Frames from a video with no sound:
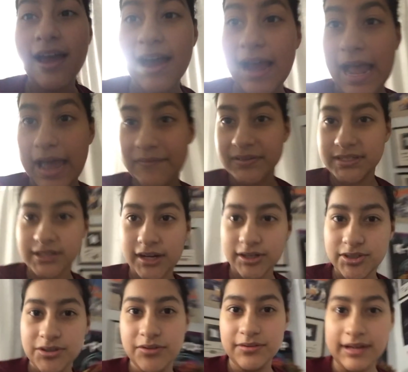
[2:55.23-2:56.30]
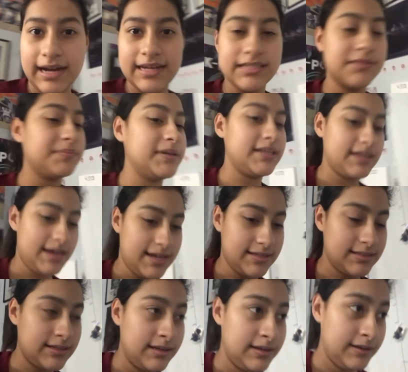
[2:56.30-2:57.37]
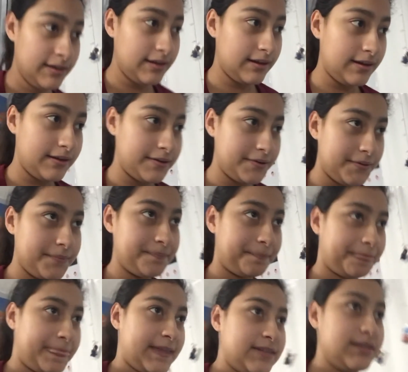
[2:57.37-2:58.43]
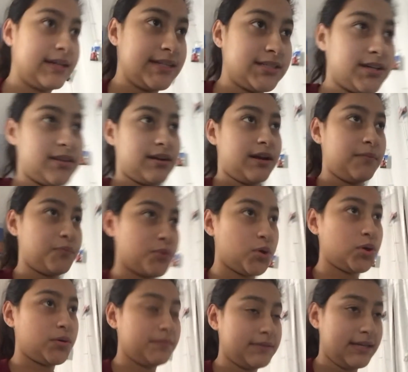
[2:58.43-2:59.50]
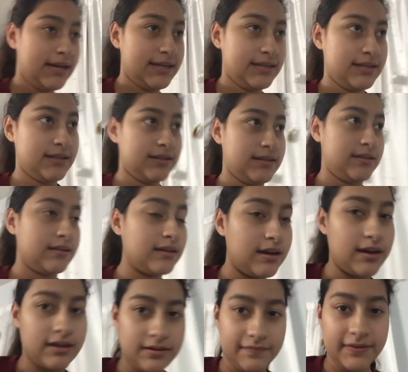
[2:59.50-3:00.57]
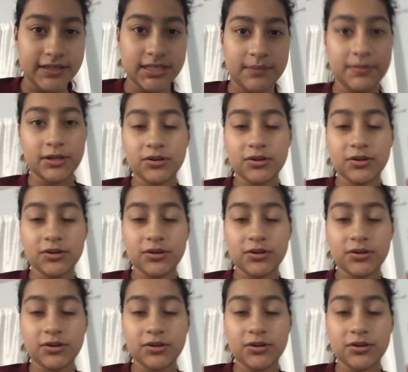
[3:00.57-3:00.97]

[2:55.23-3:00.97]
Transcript: I haven't talked to you guys. But yes, as you guys saw there, I broomed, I did fixed up the